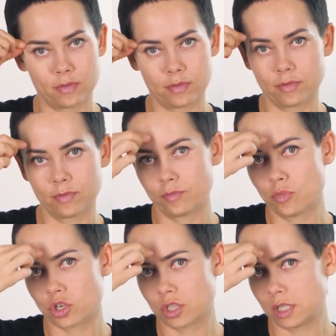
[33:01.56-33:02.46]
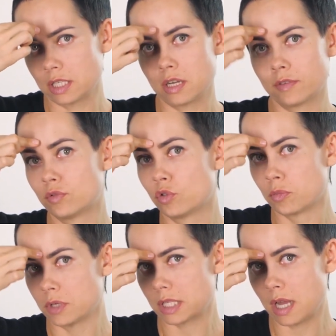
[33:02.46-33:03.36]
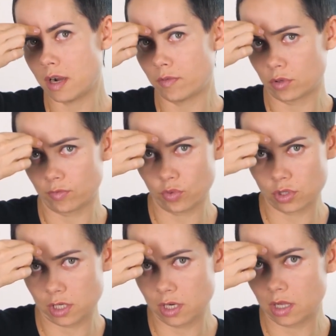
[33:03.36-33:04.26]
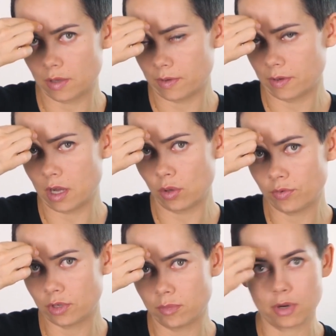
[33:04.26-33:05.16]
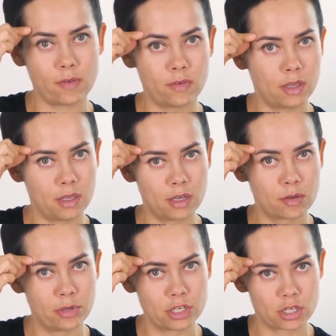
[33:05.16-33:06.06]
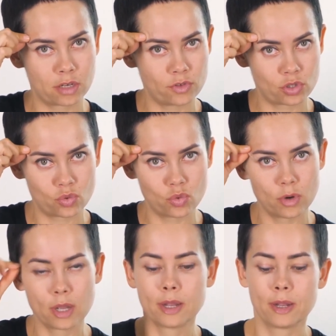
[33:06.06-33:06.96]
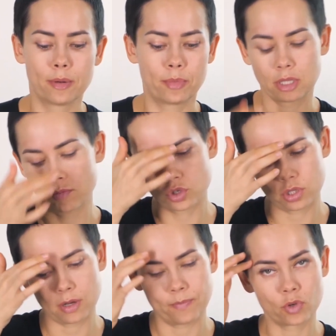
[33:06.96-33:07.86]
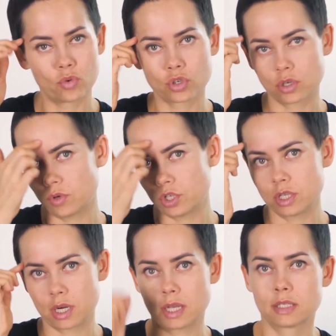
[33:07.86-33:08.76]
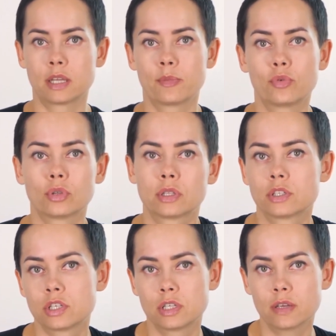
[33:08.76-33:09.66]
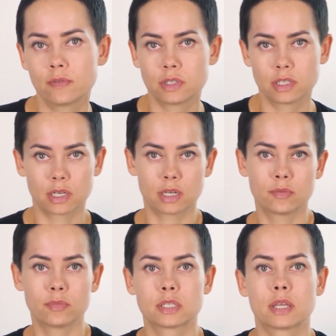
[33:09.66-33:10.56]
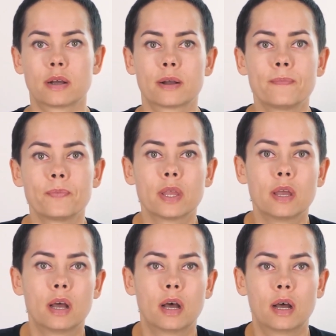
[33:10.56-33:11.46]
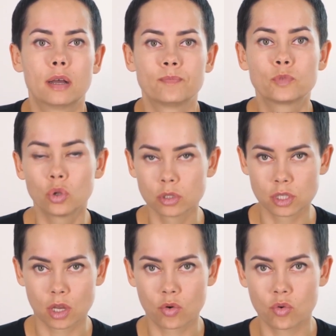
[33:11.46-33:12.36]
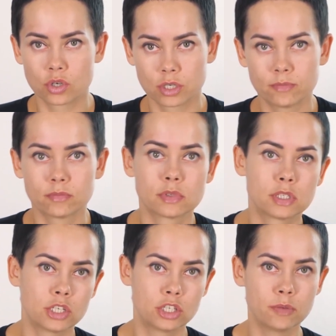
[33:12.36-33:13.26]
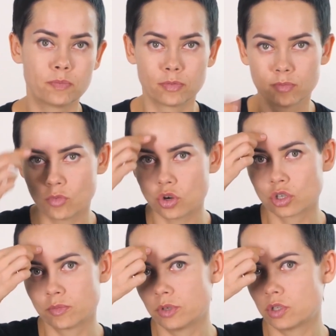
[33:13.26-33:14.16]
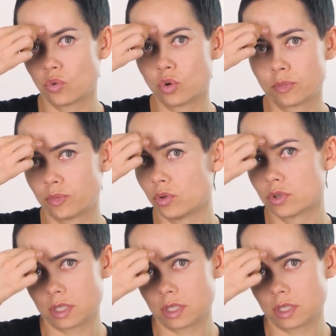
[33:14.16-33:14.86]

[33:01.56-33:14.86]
head of the eyebrows and closer to the temple. Because the skin is very different in thickness in these places with the thick skin, the pinch can be from 0.05 centimeters and thicker.